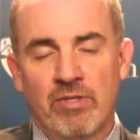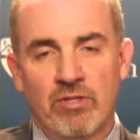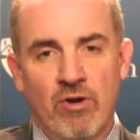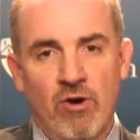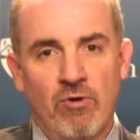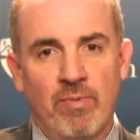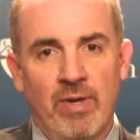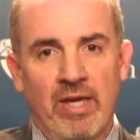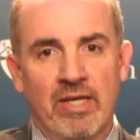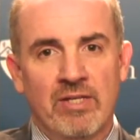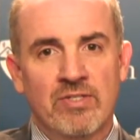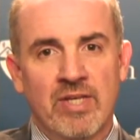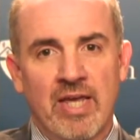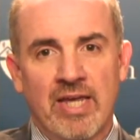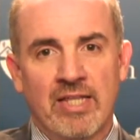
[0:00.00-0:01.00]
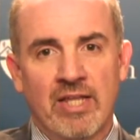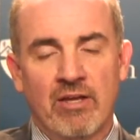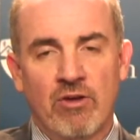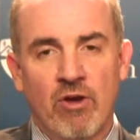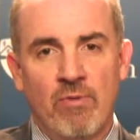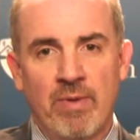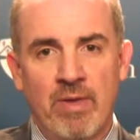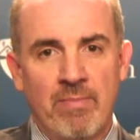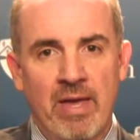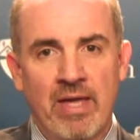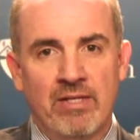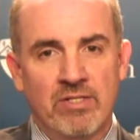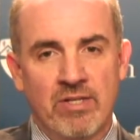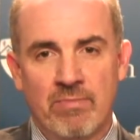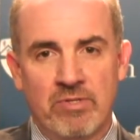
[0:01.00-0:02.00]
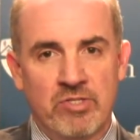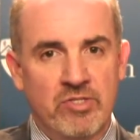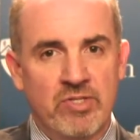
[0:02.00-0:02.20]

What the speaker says: with Comey is saying that Comey made some